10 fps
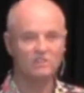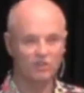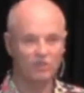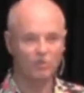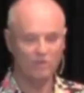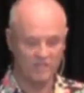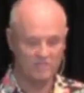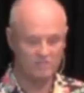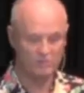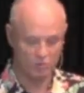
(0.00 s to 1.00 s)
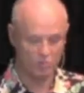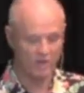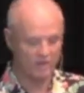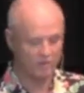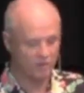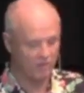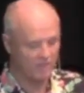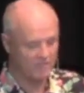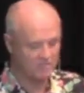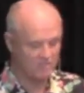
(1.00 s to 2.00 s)
known as the bride of
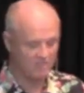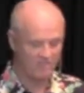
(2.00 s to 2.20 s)
Christ.